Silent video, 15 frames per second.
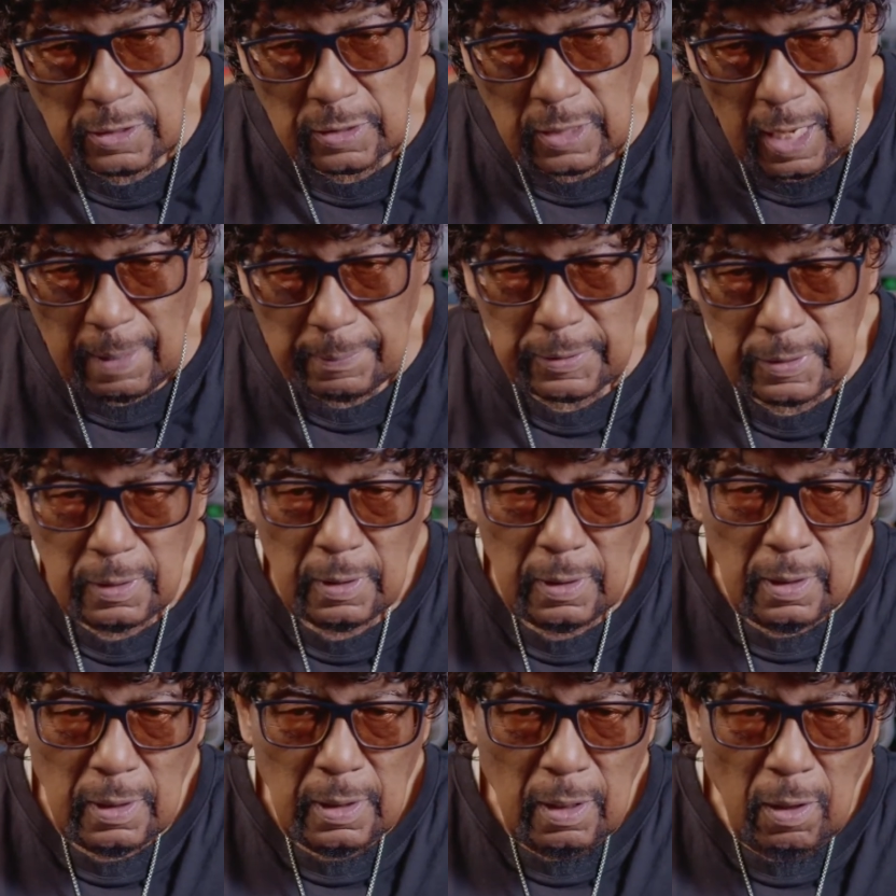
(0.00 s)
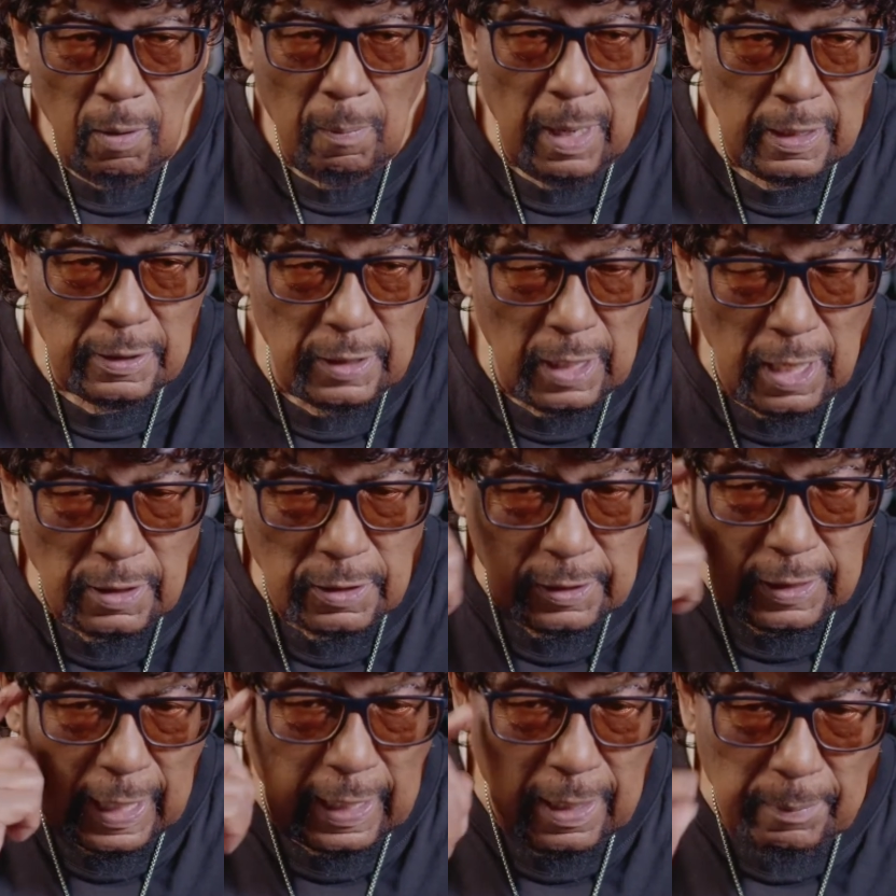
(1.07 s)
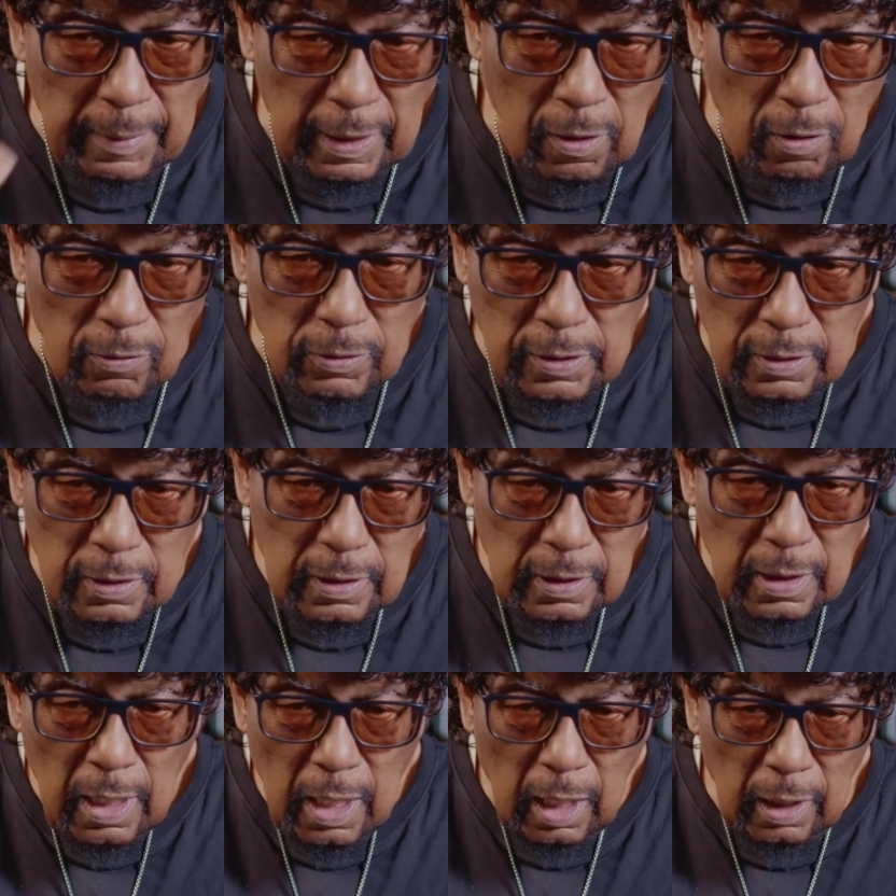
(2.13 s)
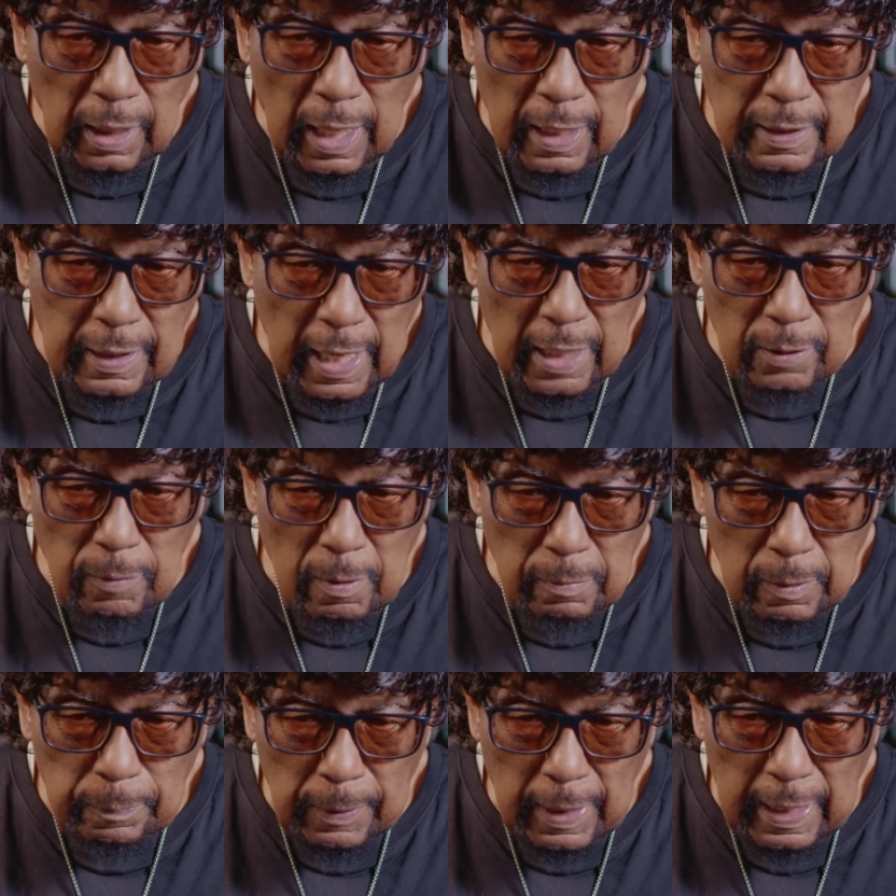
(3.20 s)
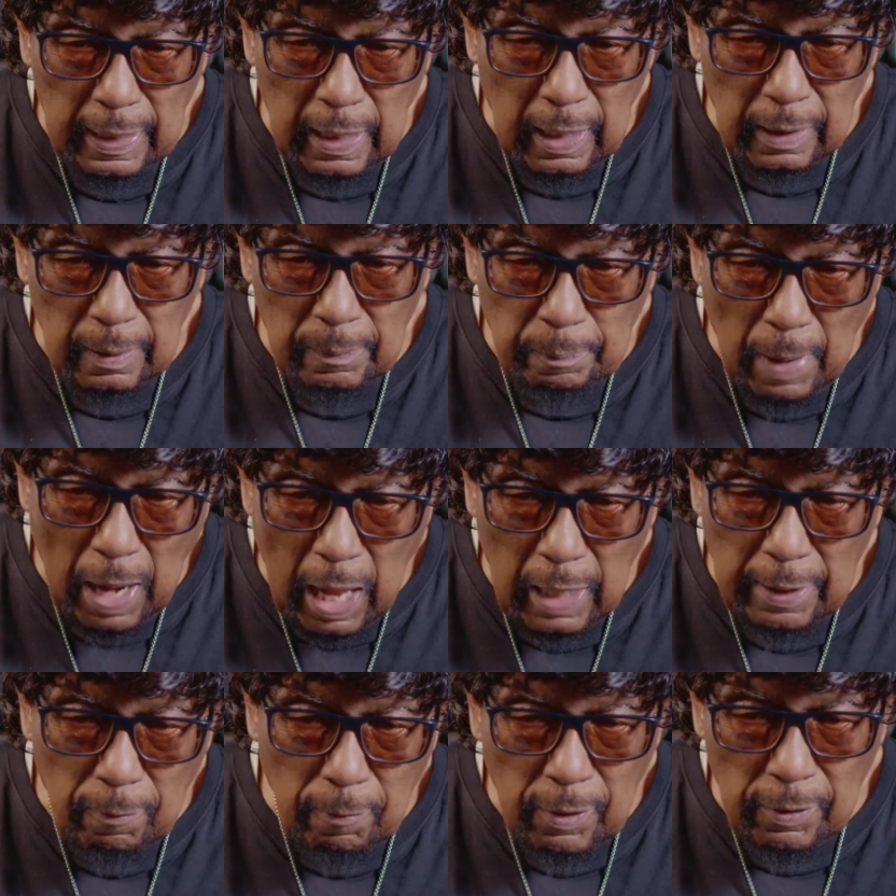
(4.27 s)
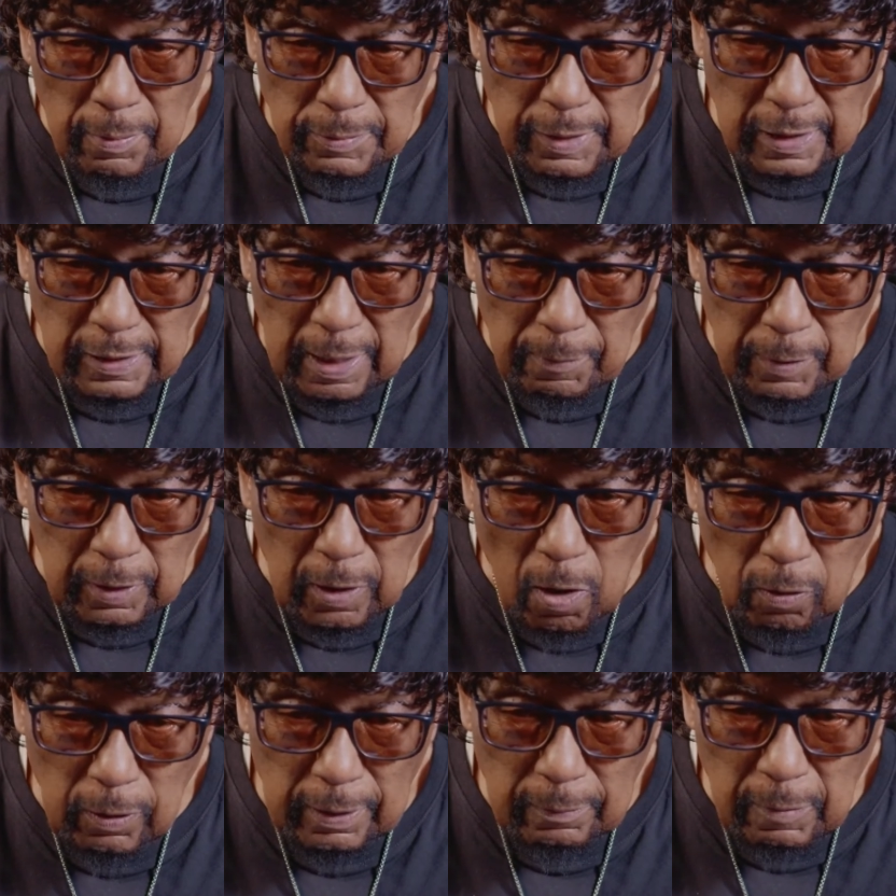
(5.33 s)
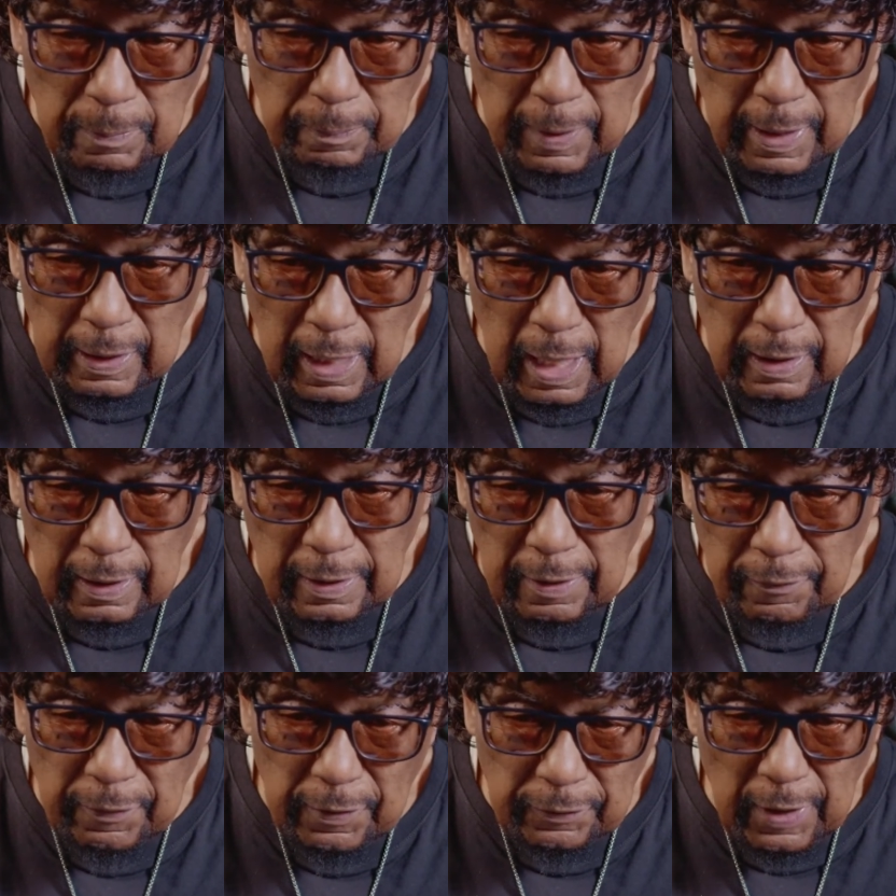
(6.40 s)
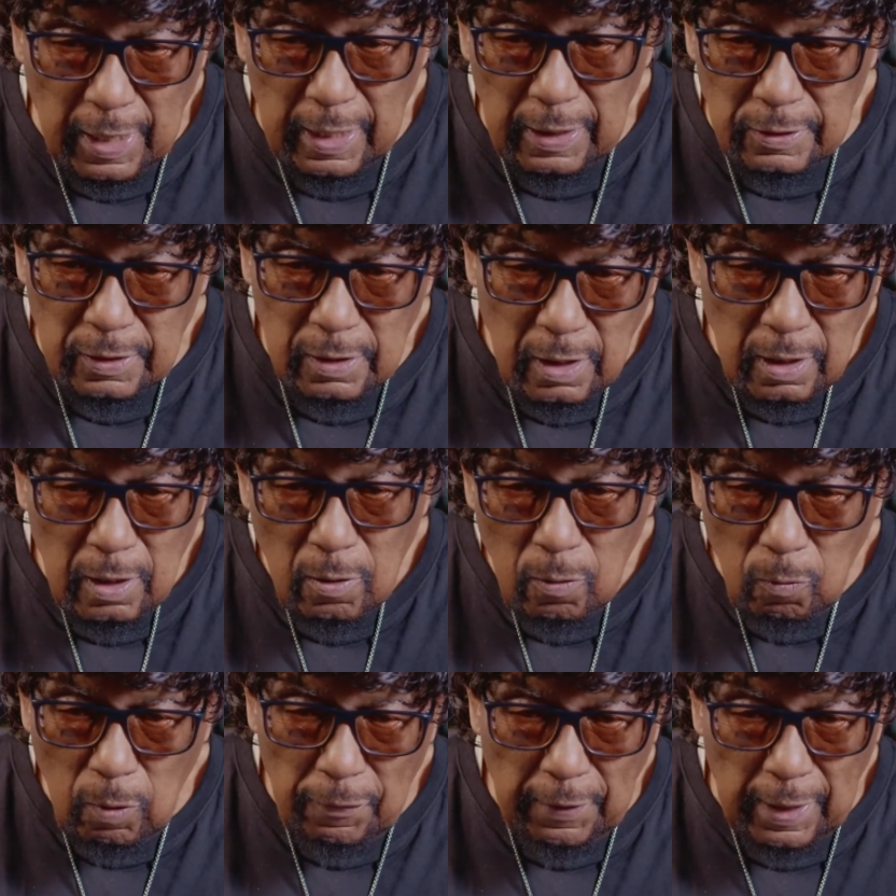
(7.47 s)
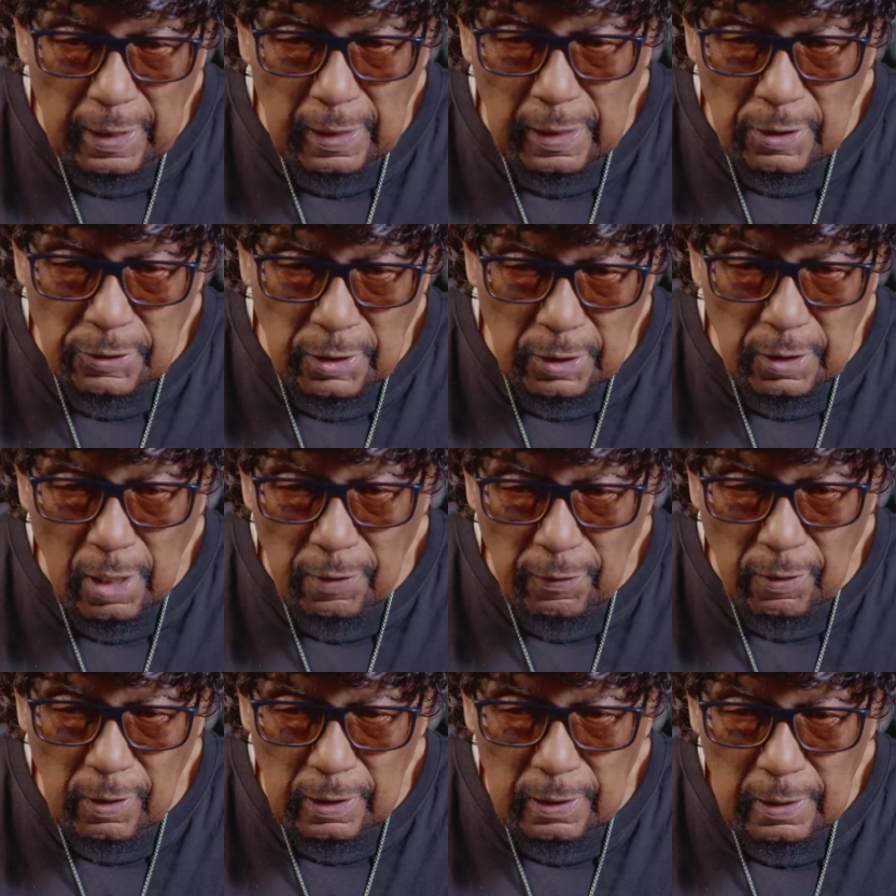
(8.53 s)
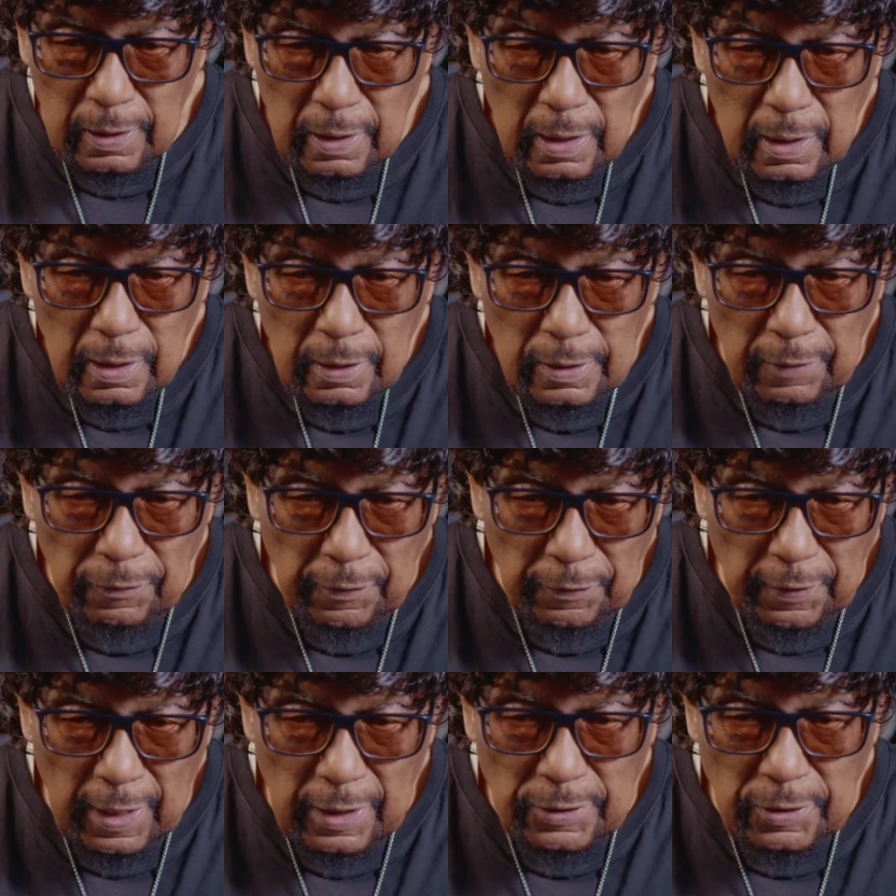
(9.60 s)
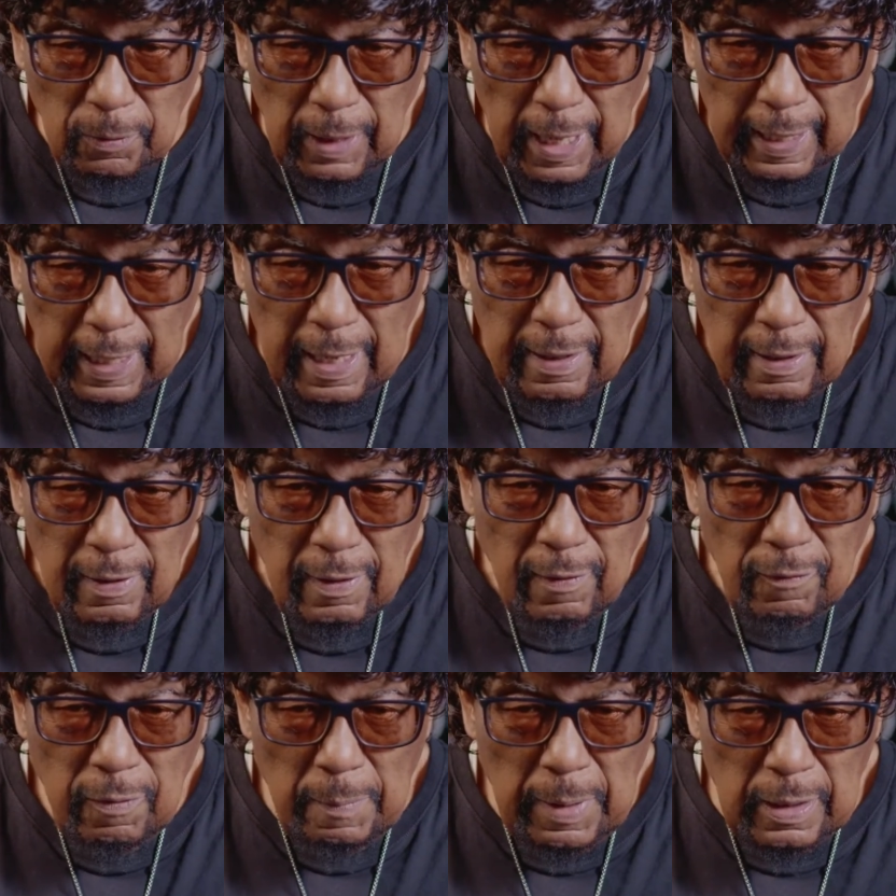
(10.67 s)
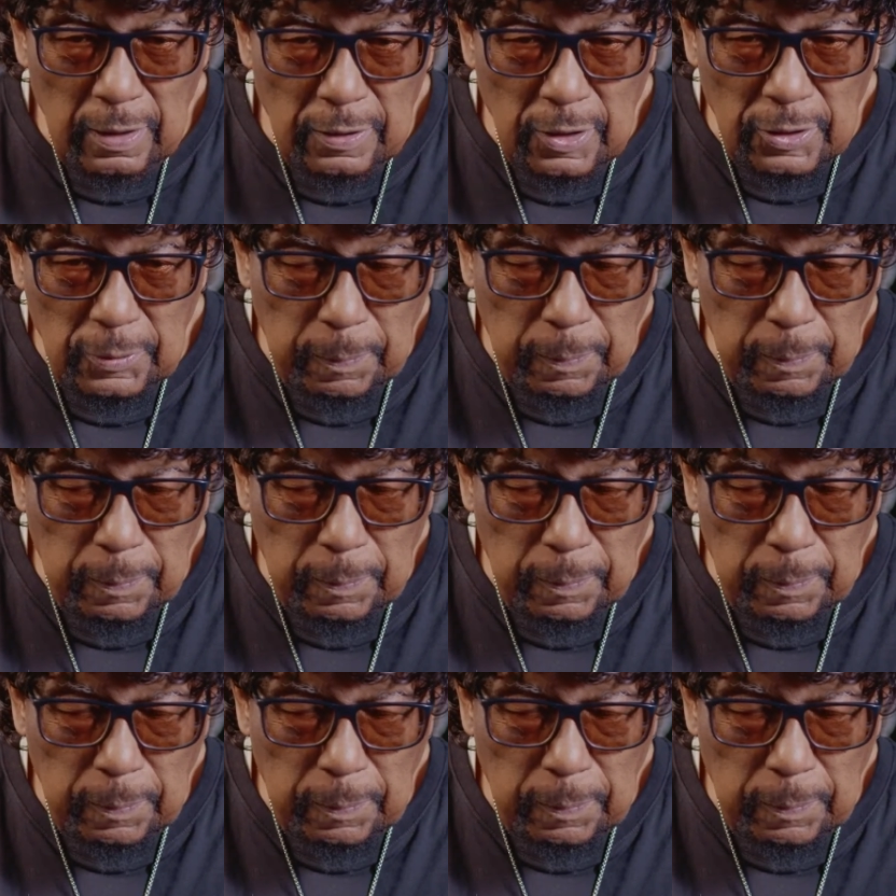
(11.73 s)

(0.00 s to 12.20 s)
chops or my jazz thinking, because a lot of times we would play a lot of polyrhythms, as they would call it. We played a lot of different things, one thing against another and different things. So, like, for me to just